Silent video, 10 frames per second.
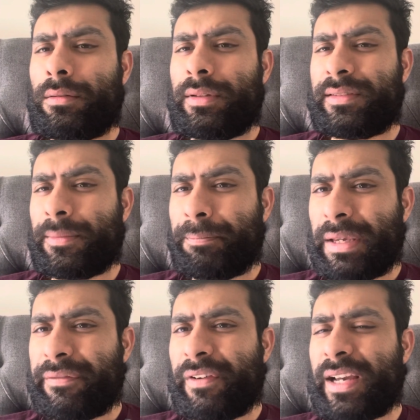There's some
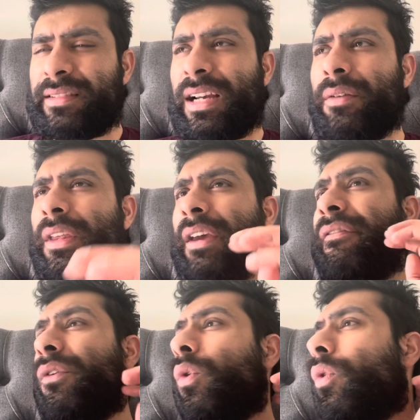big fights out there
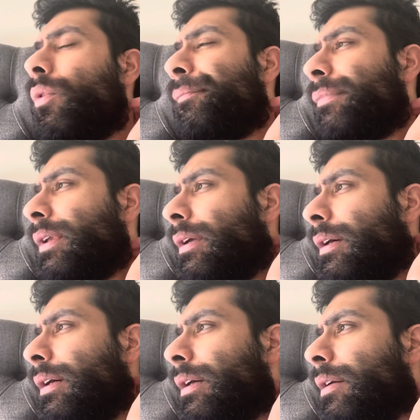for
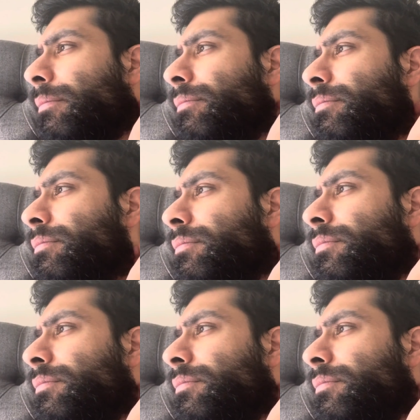um,